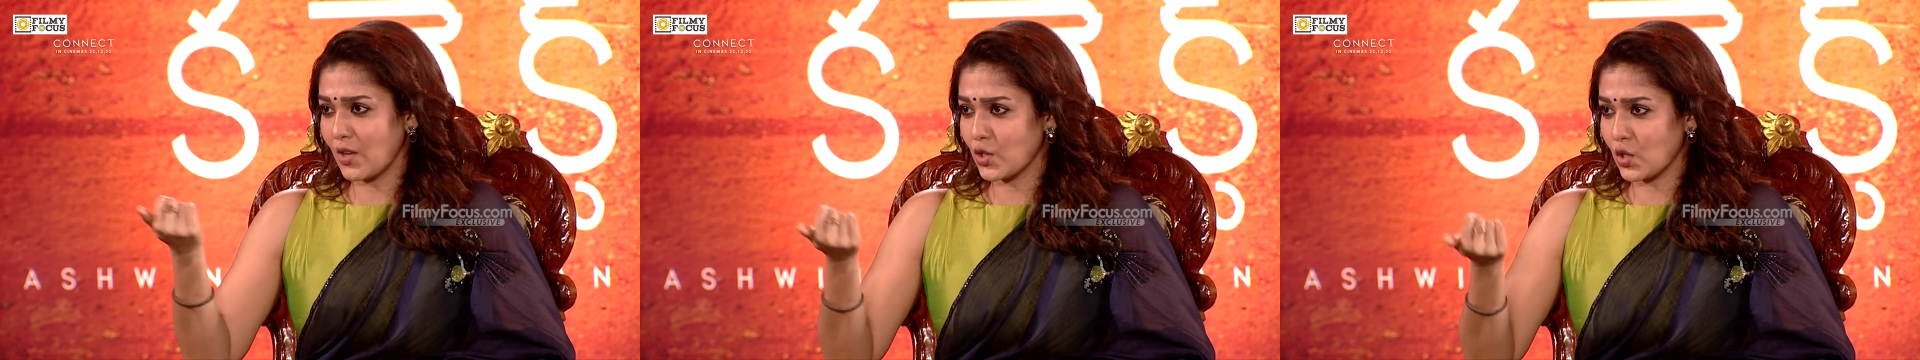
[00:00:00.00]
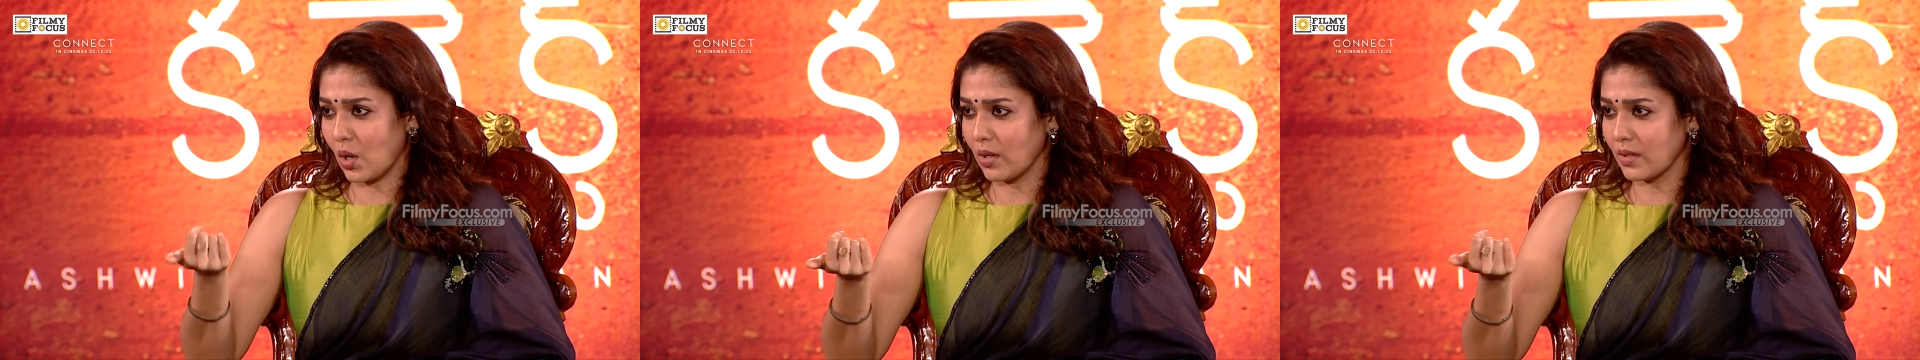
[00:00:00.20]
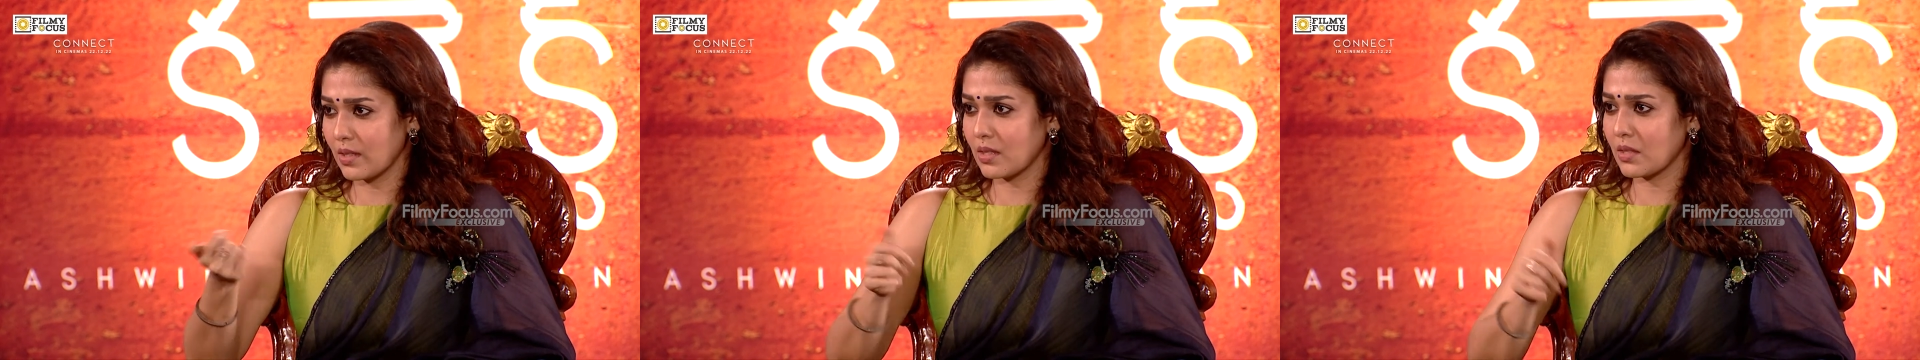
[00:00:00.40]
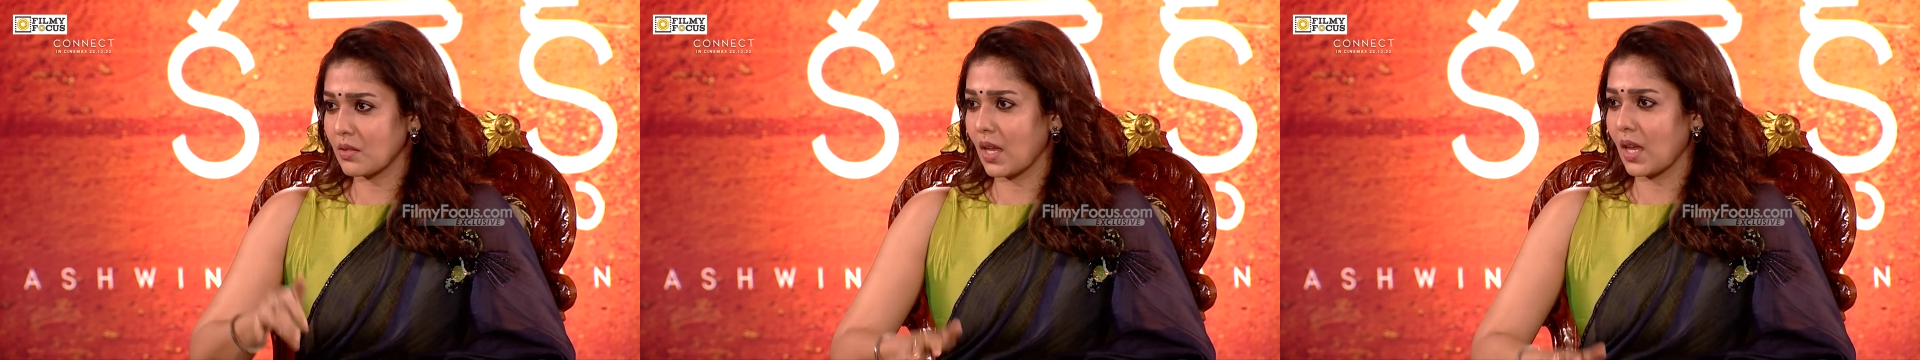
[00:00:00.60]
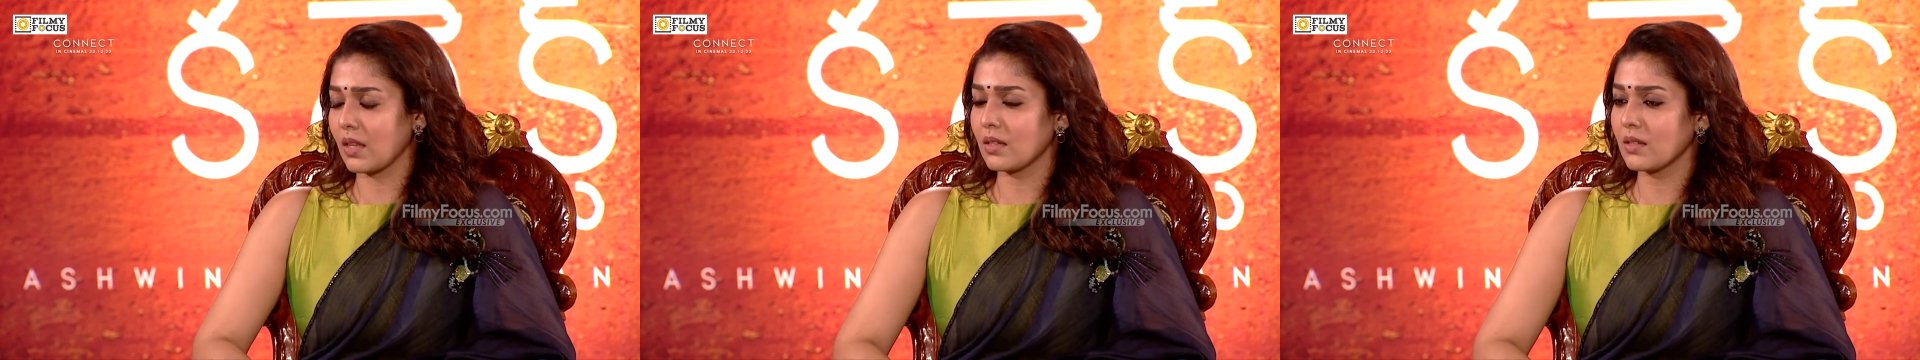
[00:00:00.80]
shots
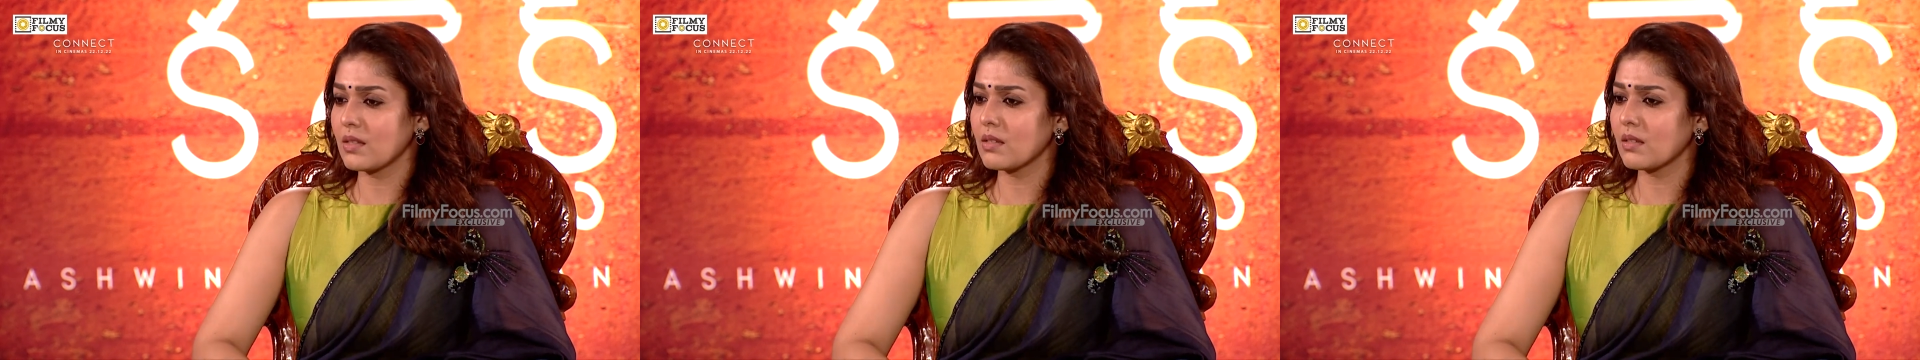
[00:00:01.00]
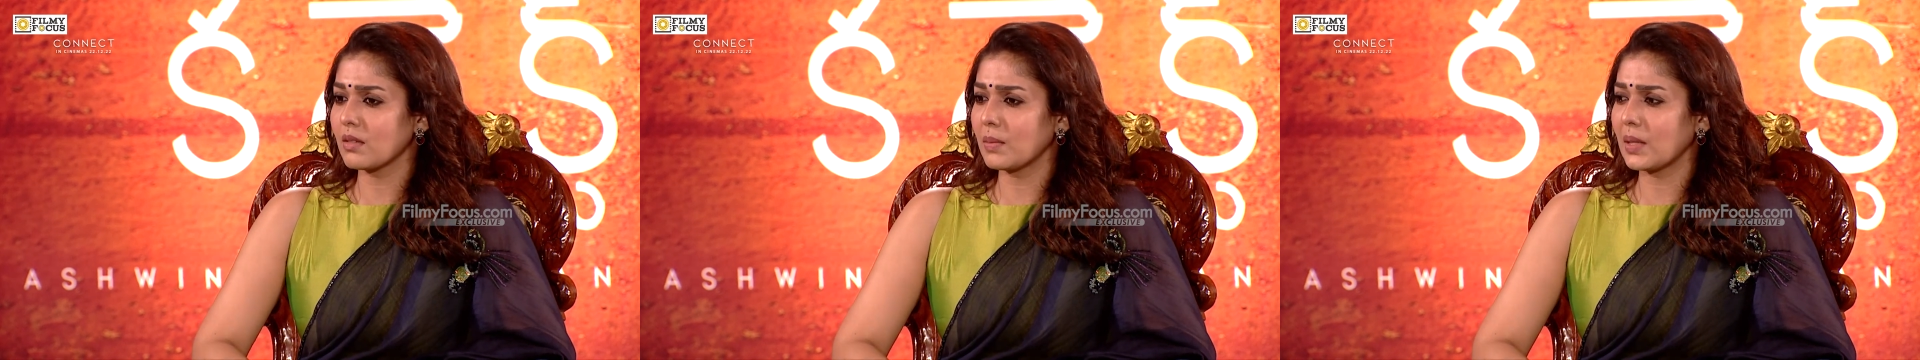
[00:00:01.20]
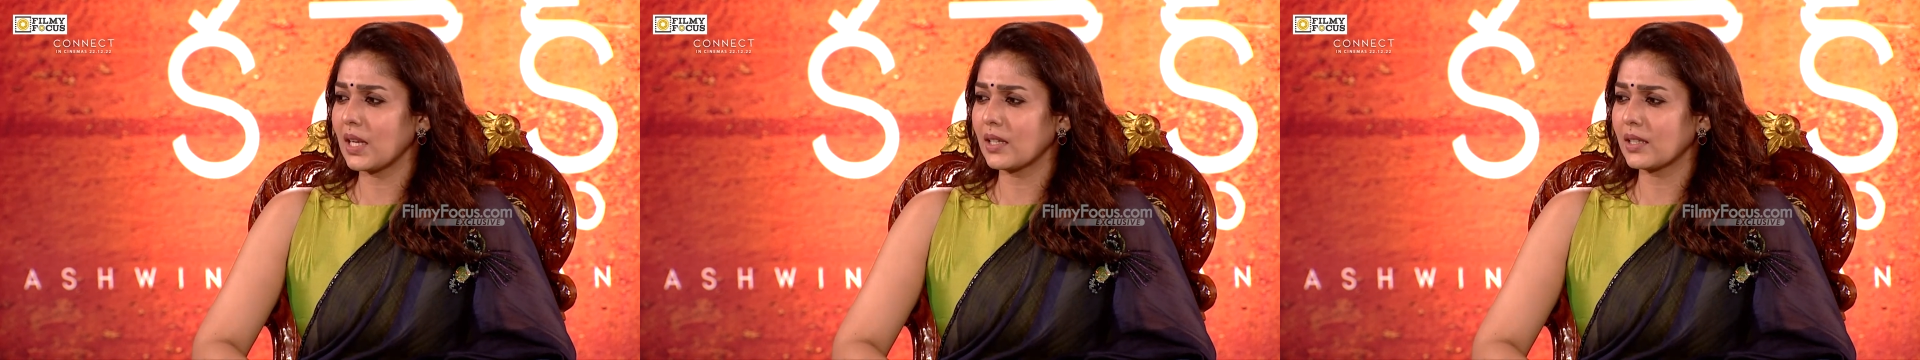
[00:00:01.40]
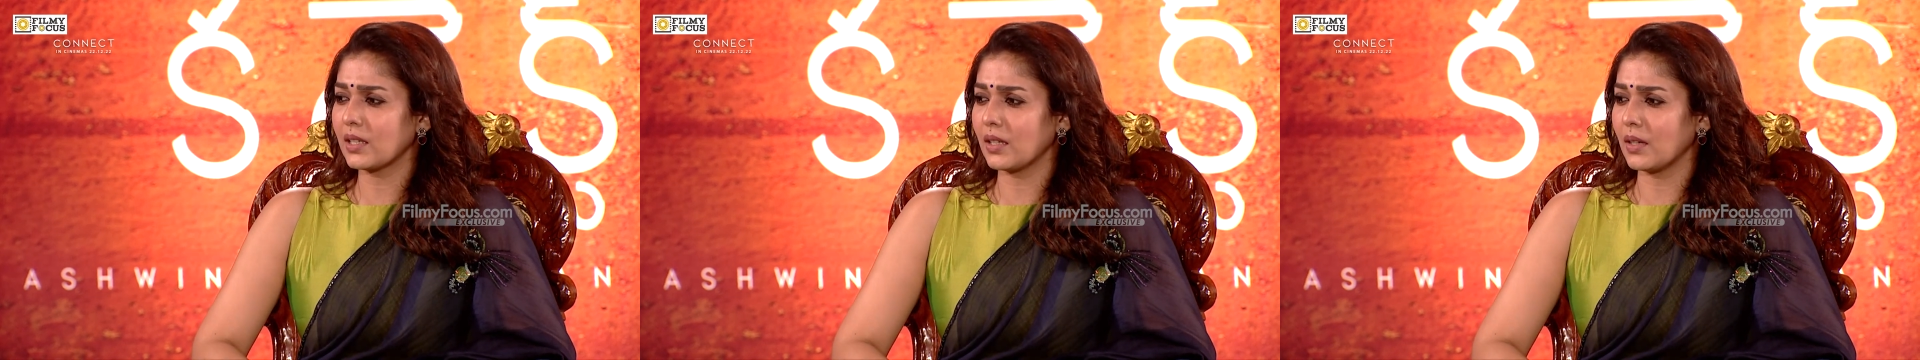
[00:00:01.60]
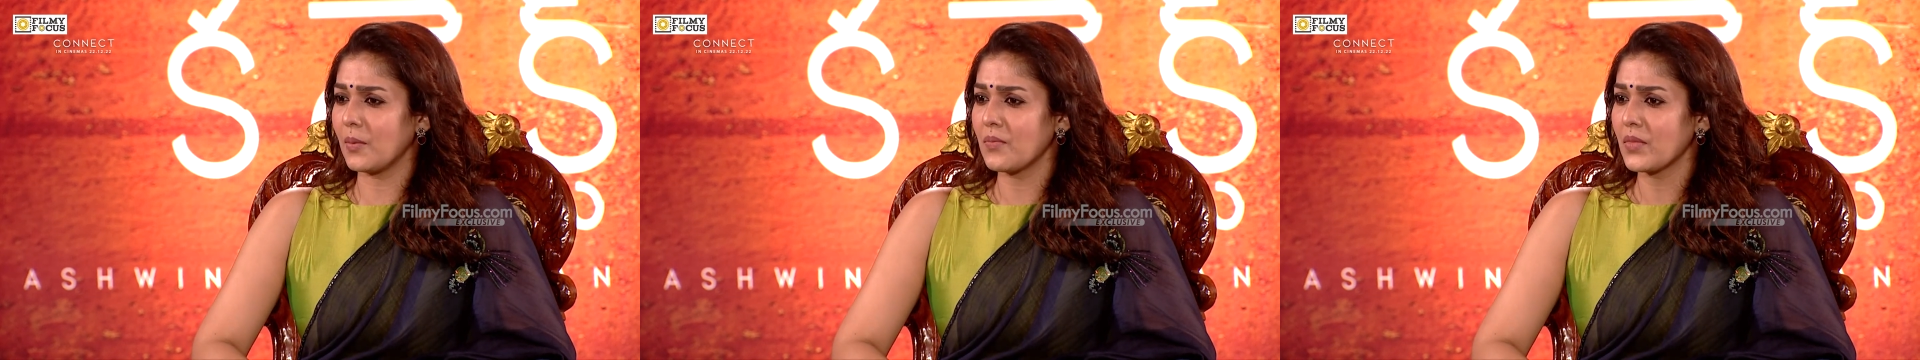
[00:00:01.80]
together, so he'll be like,
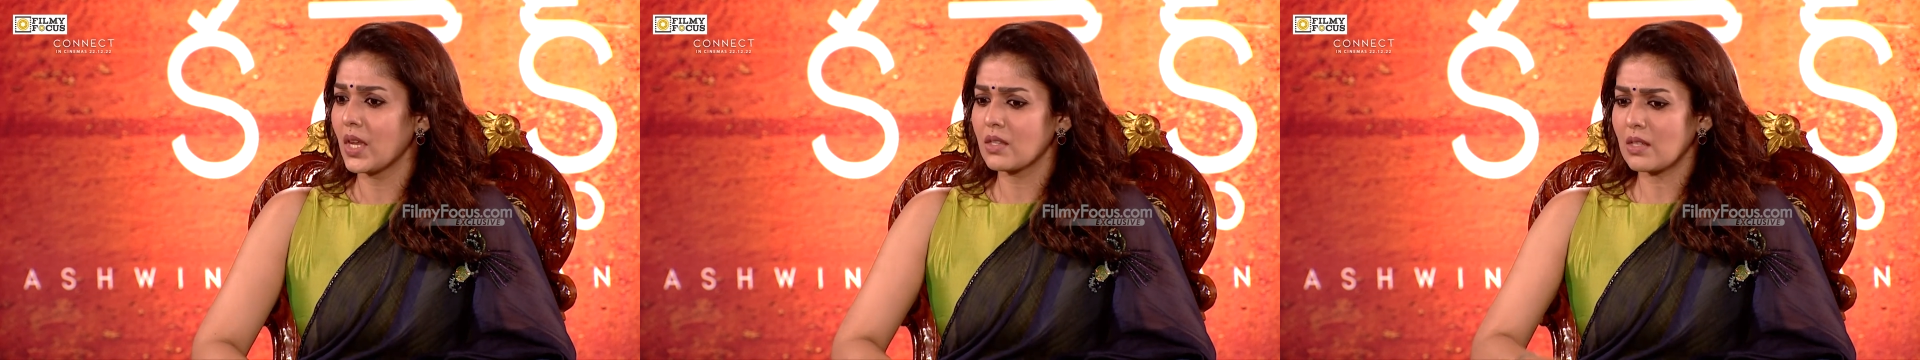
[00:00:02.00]
um,